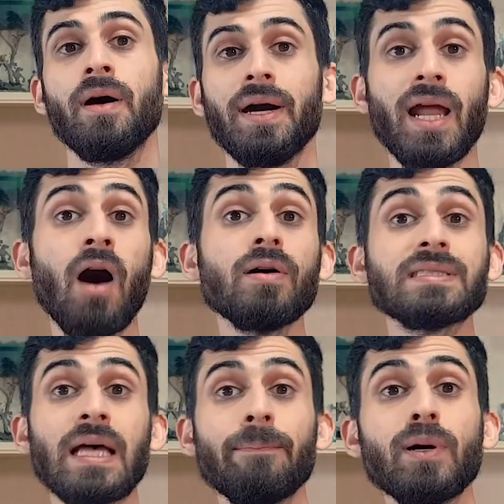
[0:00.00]
In our
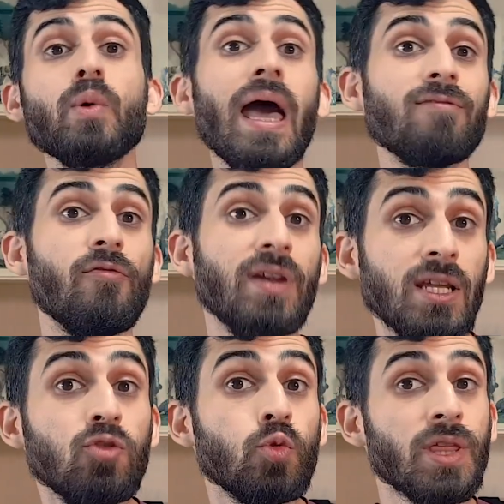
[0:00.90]
example, we have a
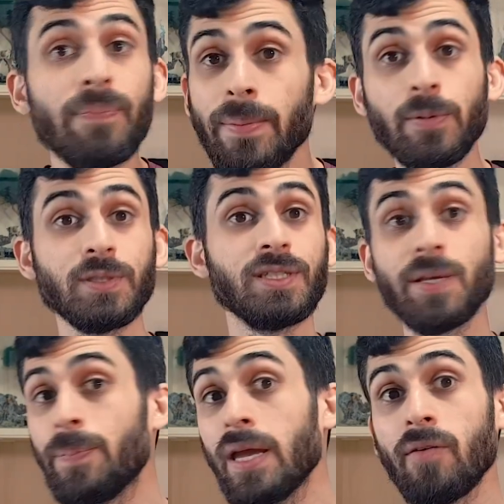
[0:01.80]
village with people
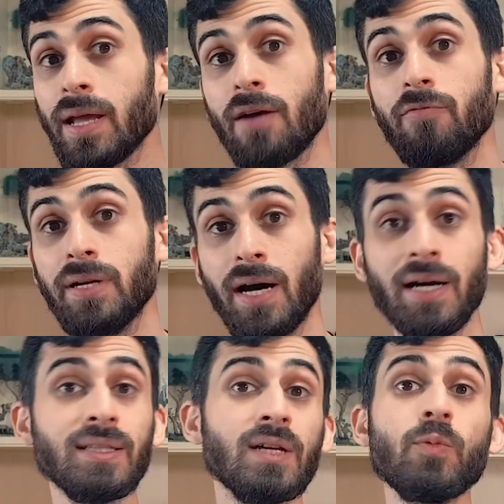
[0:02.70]
disappearing every
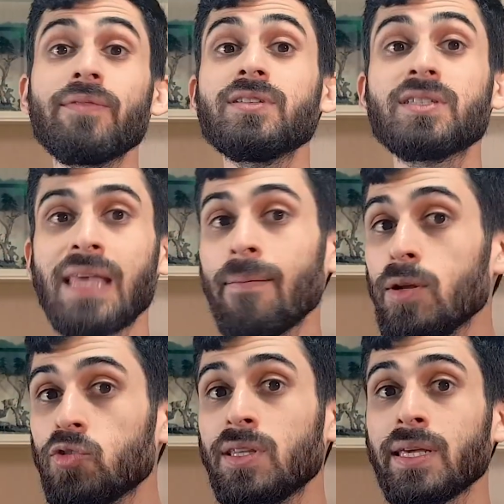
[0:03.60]
night, and we've
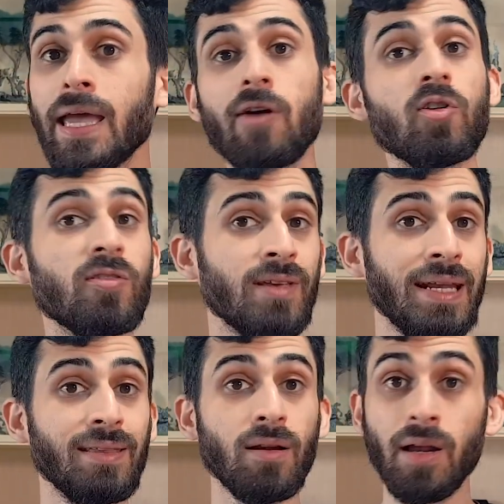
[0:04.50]
established that the characters can
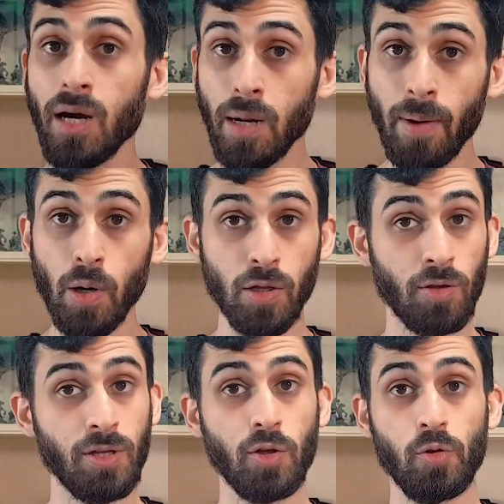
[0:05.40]
either learn about it on
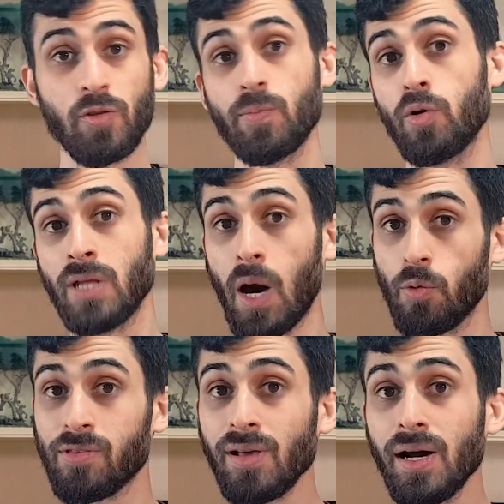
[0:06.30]
the notice board
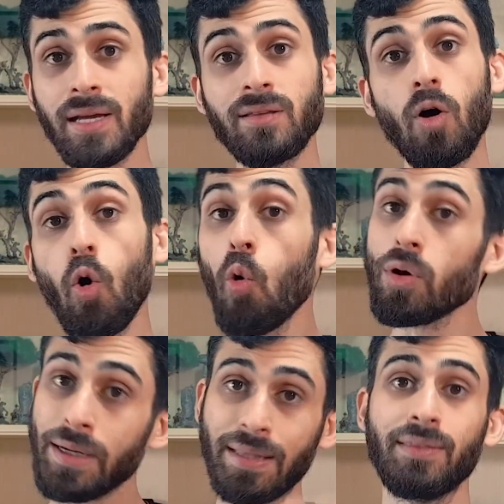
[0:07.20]
outside or
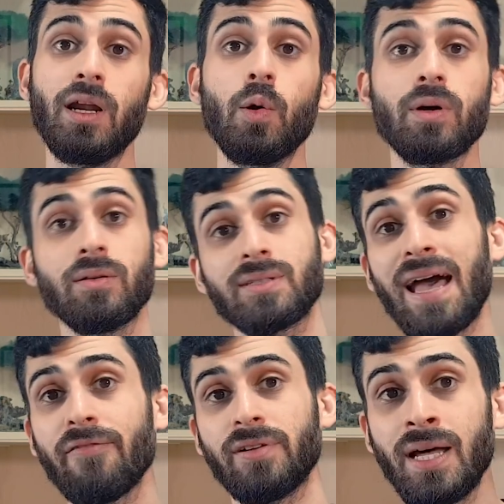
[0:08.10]
in the local
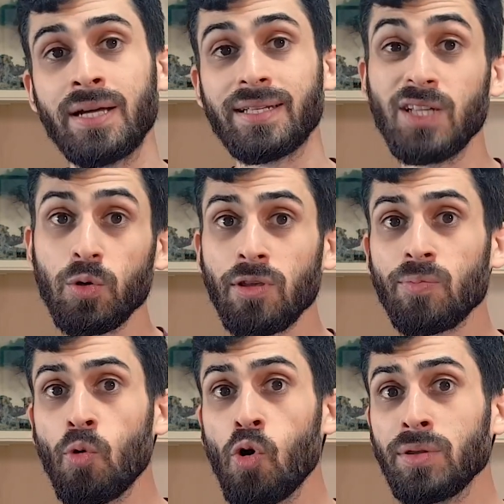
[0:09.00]
tavern. The notice
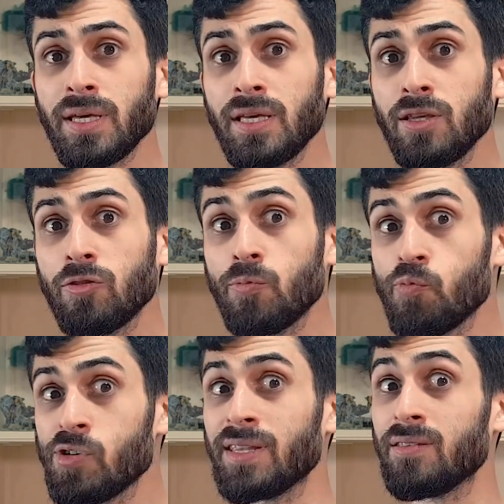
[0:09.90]
board is
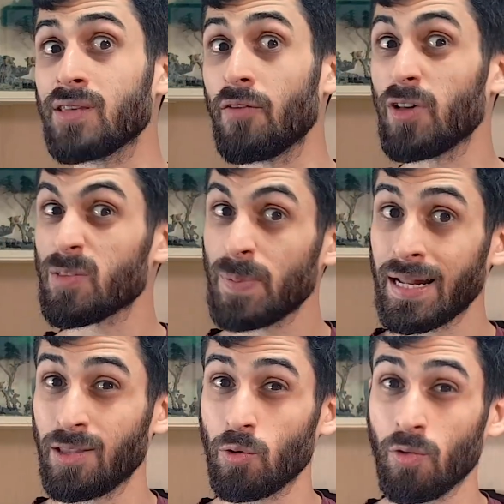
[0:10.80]
pretty
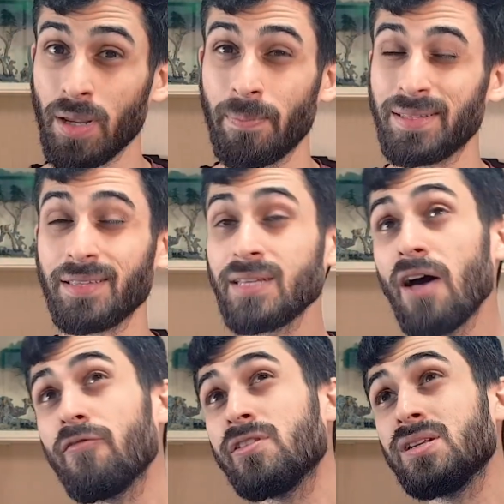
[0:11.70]
self-explanatory, but the
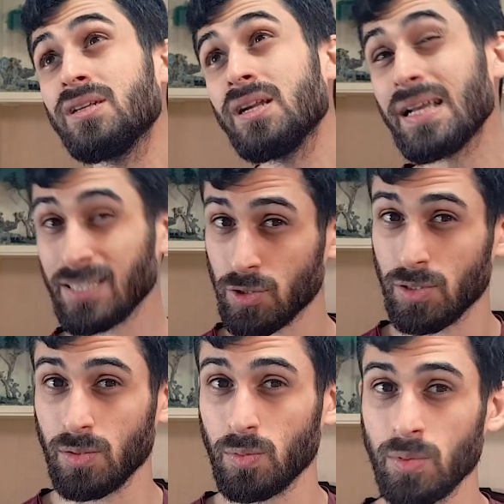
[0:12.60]
tavern less
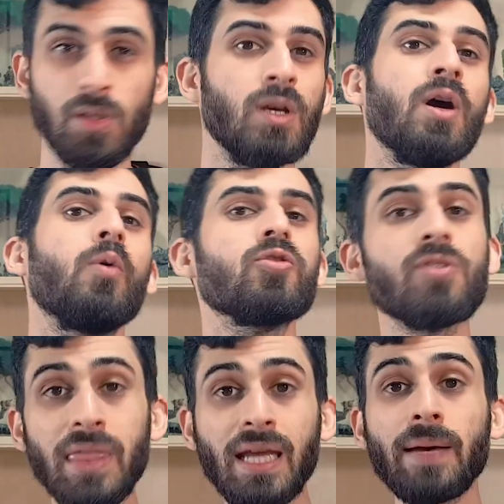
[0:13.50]
so. We should
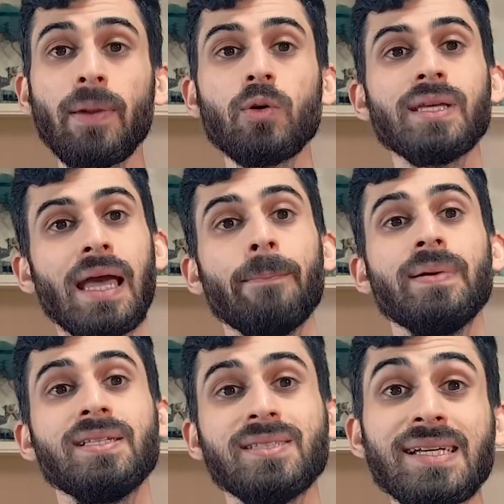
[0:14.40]
think about the
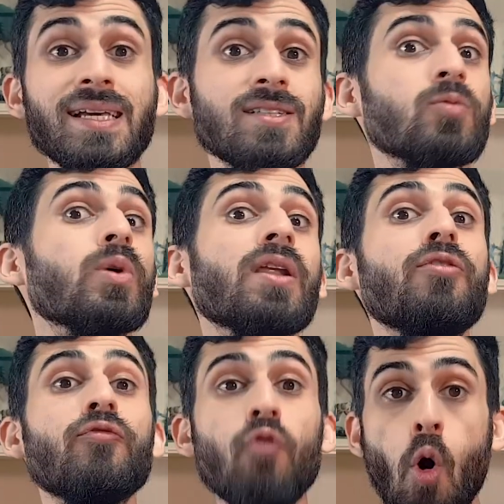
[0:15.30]
NPCs that will
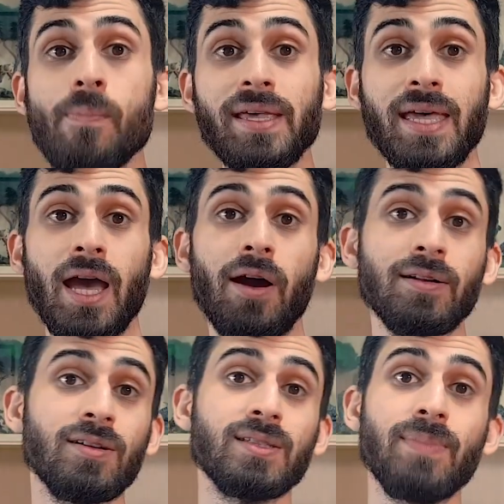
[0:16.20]
inform the
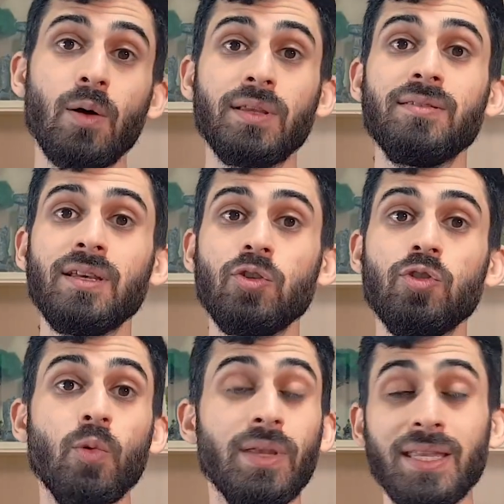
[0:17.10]
characters about this
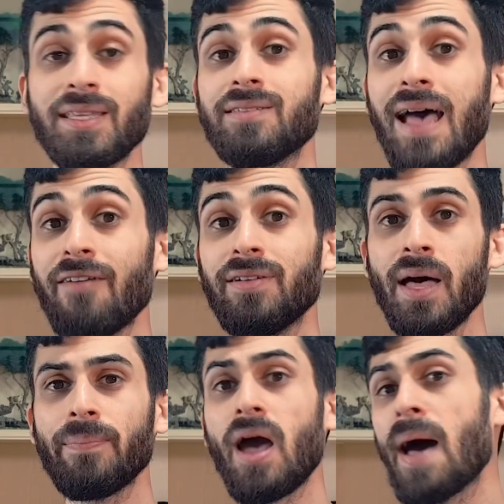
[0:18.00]
issue within the tavern.
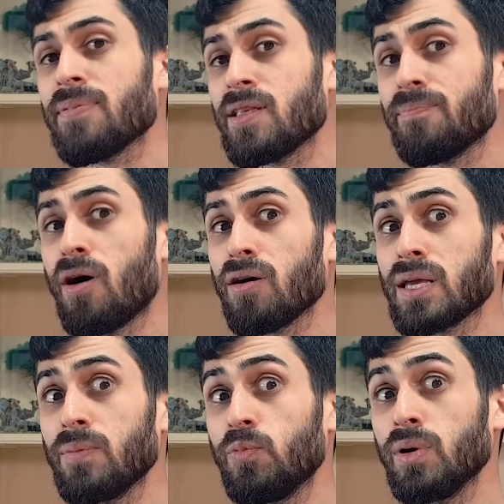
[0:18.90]
Perhaps the
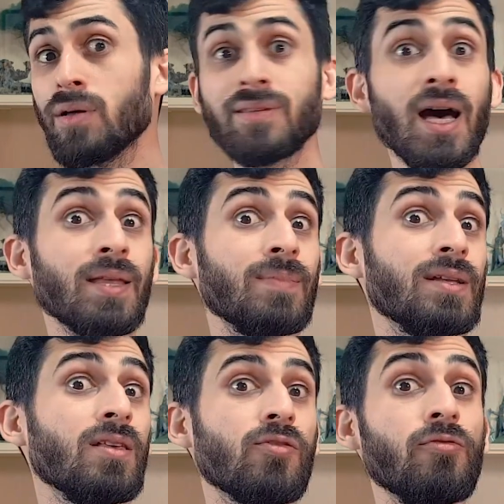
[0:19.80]
barkeep will tell them that
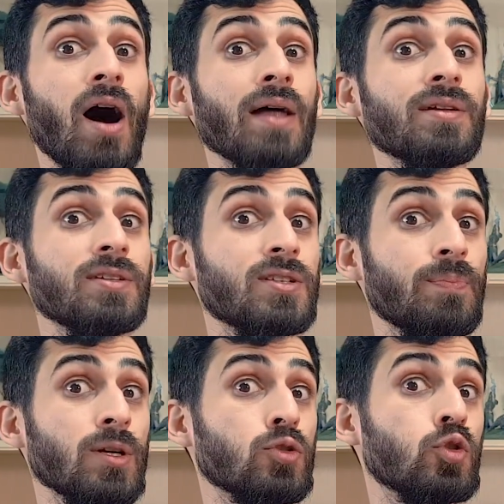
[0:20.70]
his father
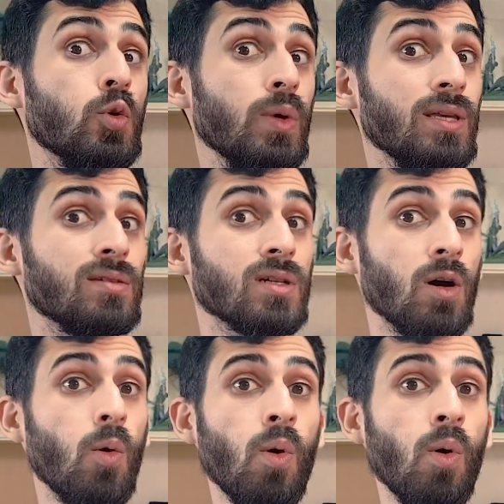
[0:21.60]
disappeared 2 weeks ago.